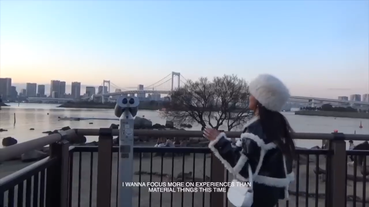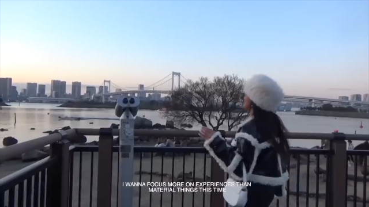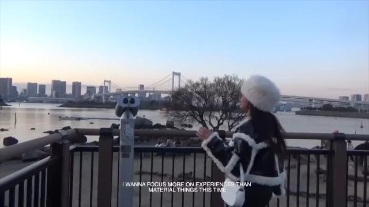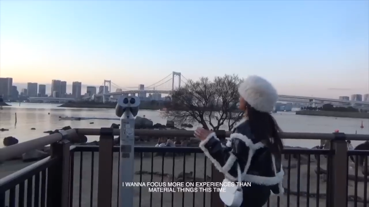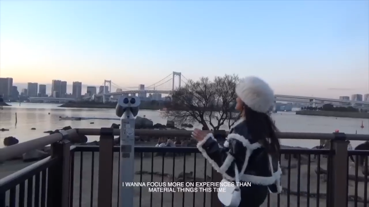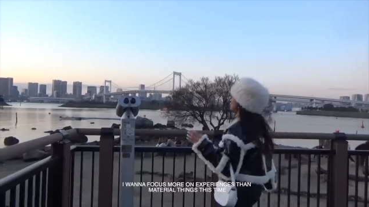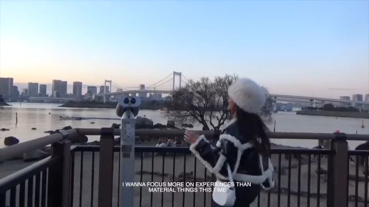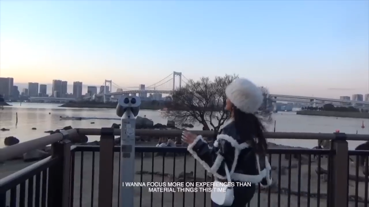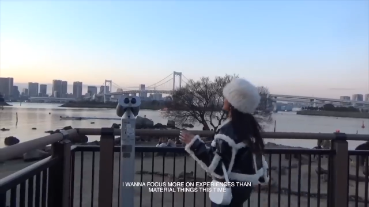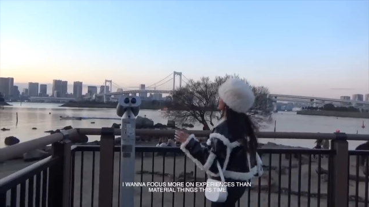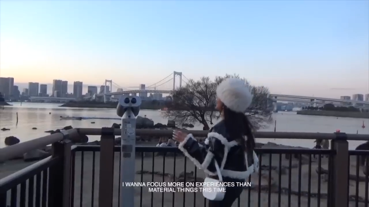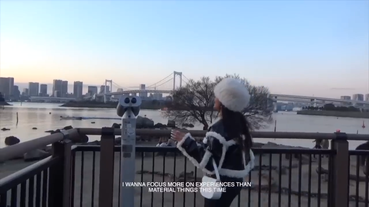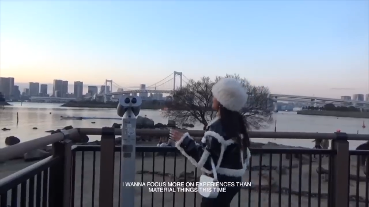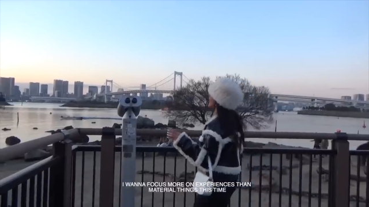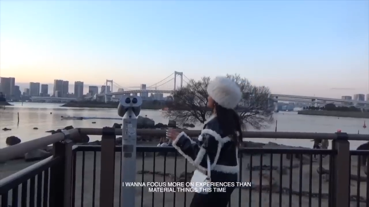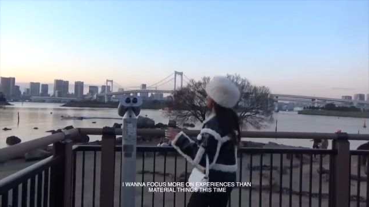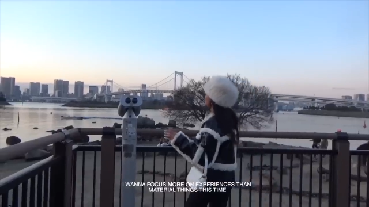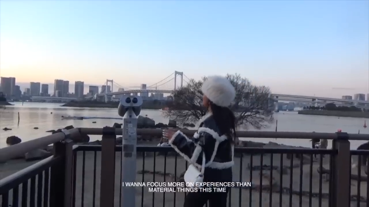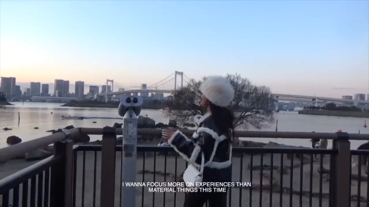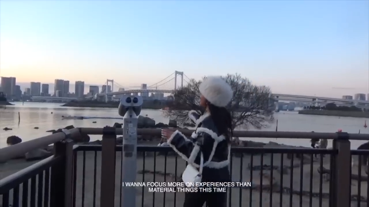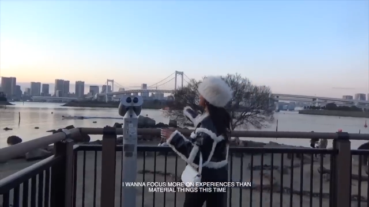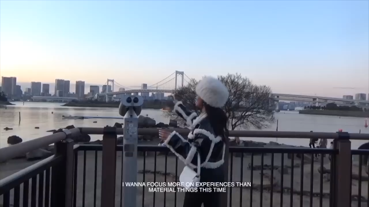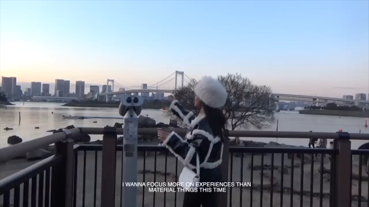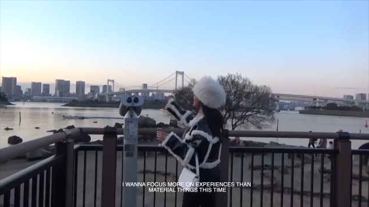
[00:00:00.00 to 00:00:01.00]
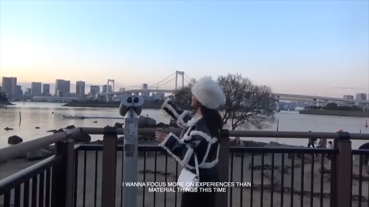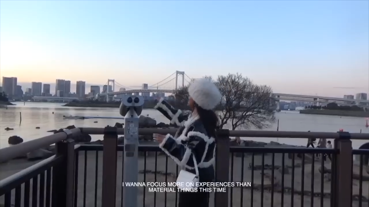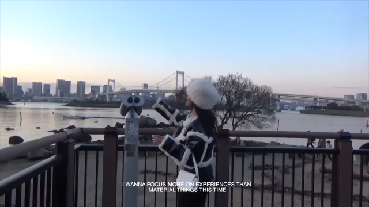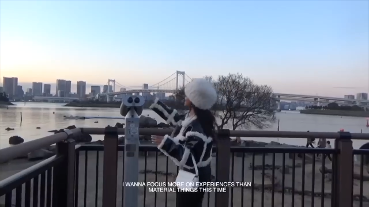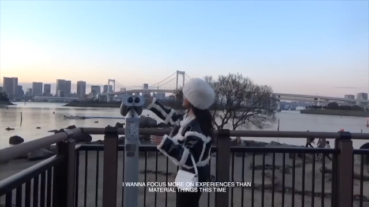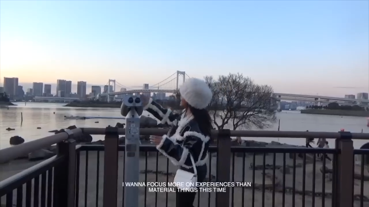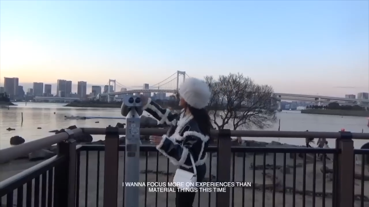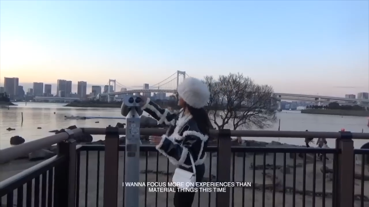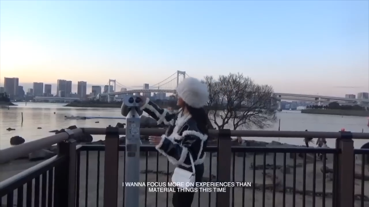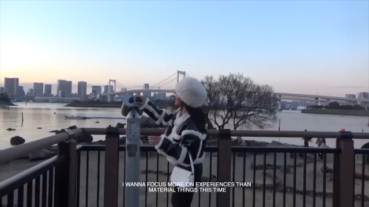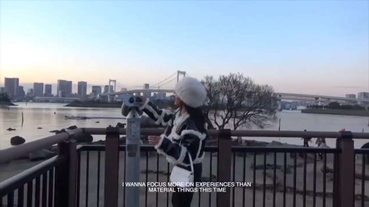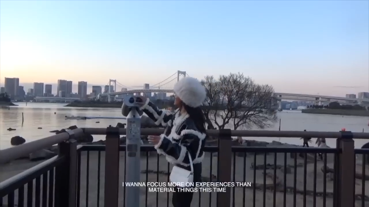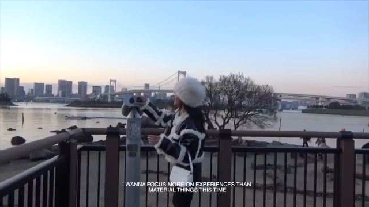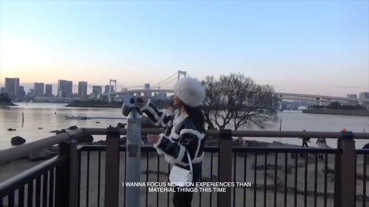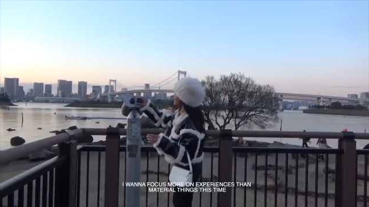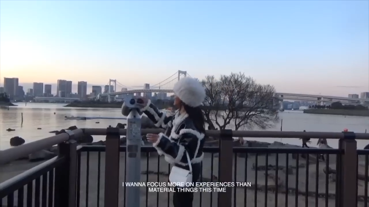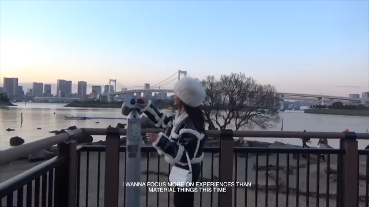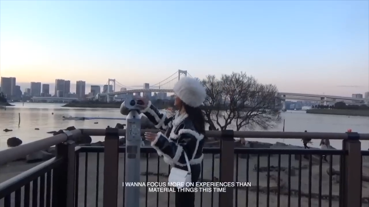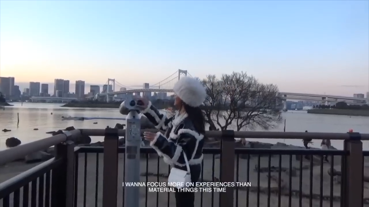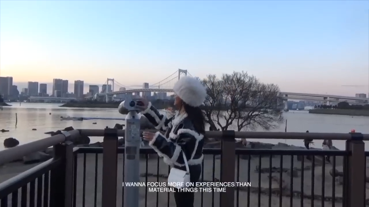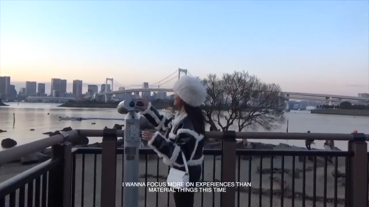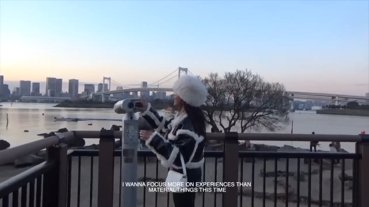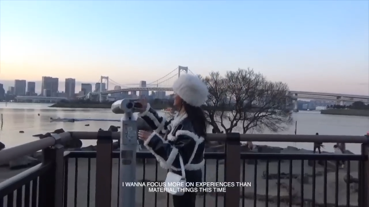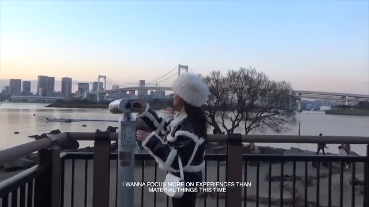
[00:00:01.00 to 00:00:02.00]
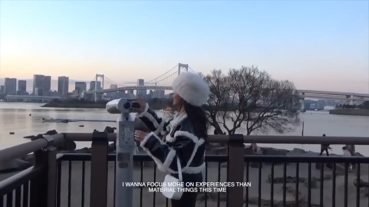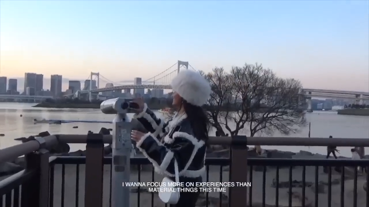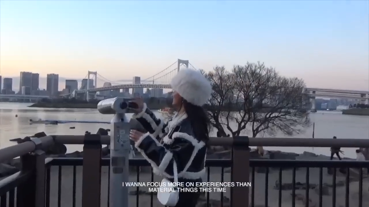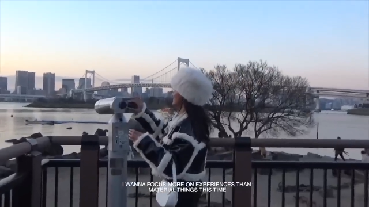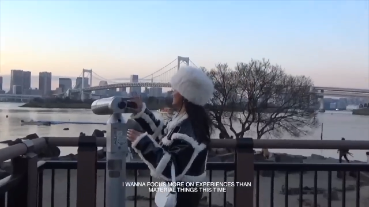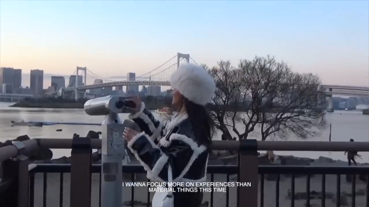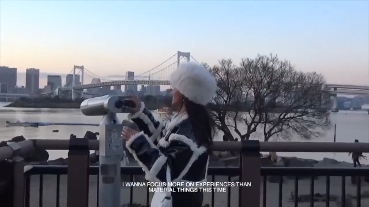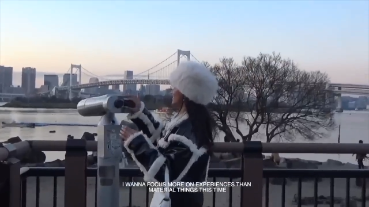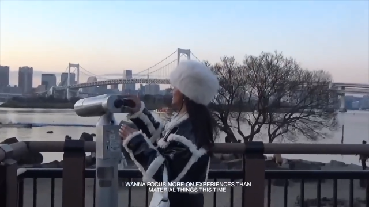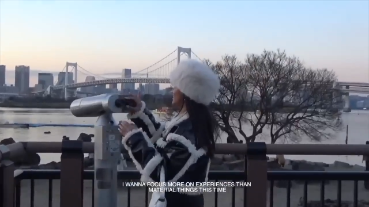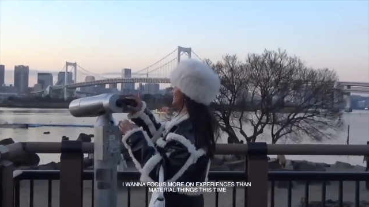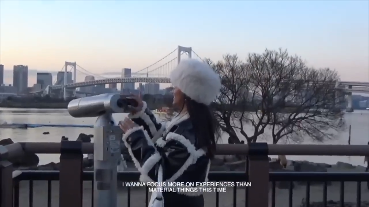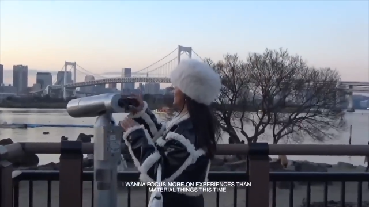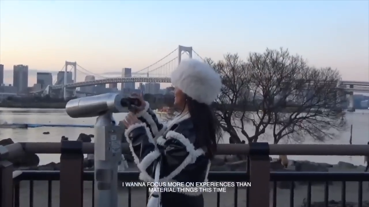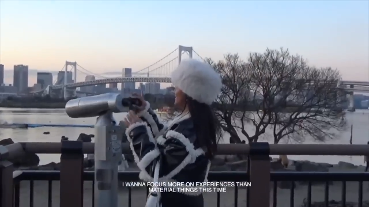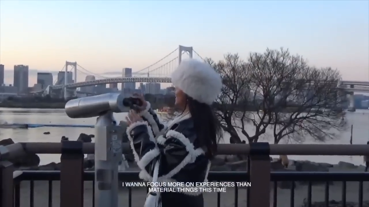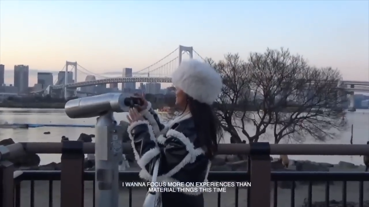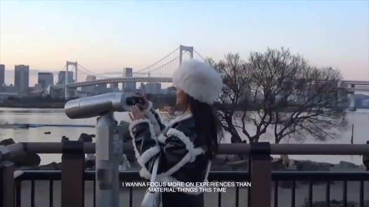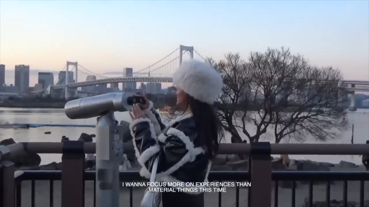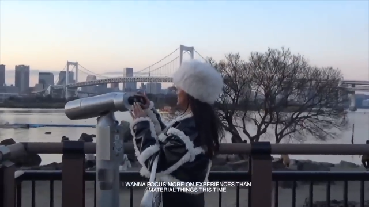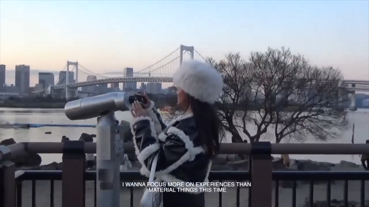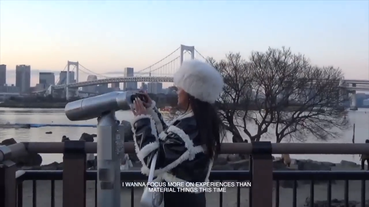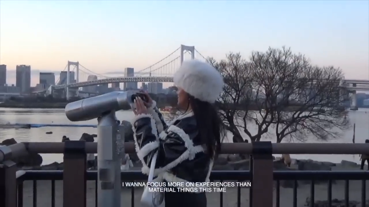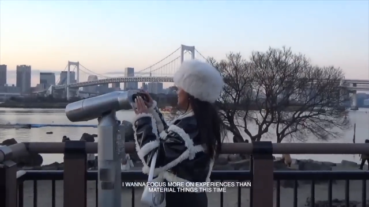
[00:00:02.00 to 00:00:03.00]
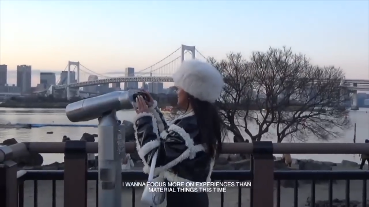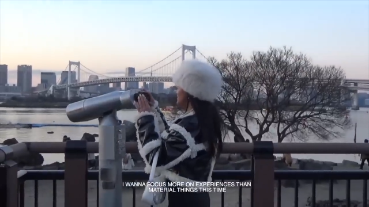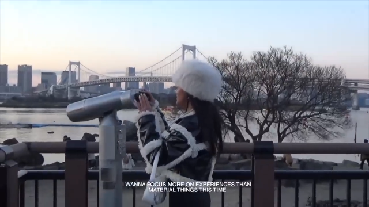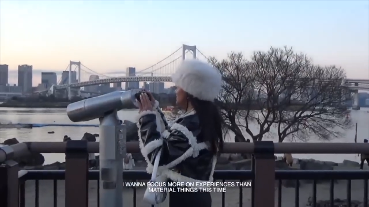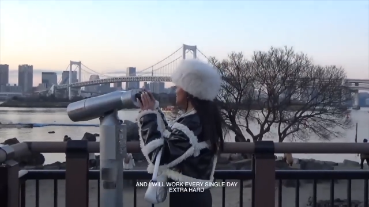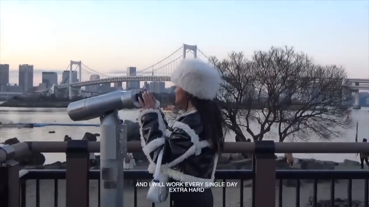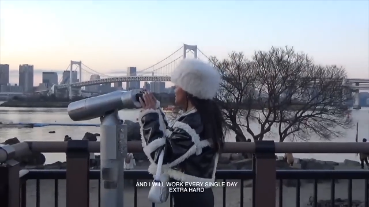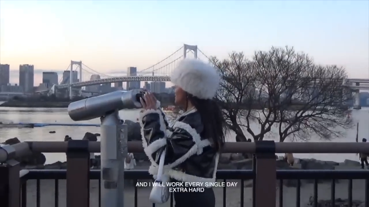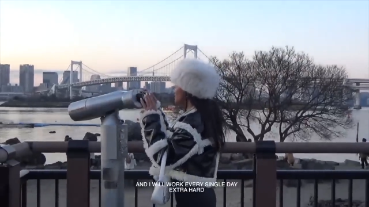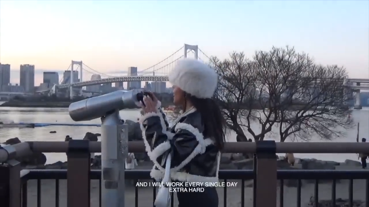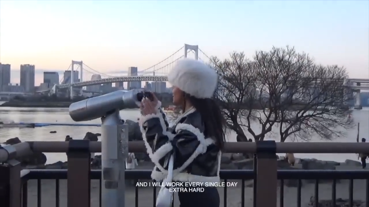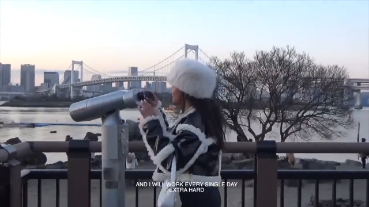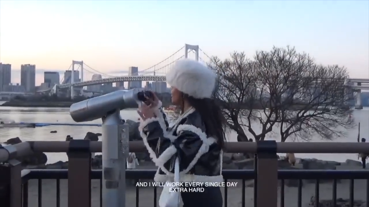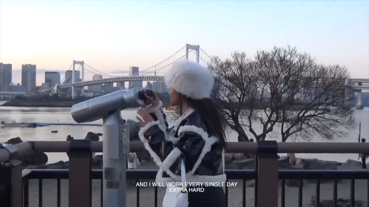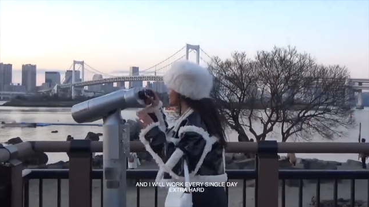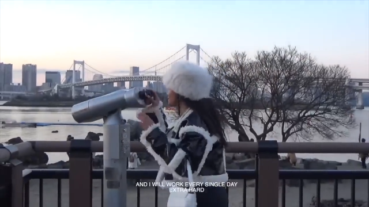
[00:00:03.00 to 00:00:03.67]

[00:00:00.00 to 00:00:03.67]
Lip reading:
[unreadable: no face in view]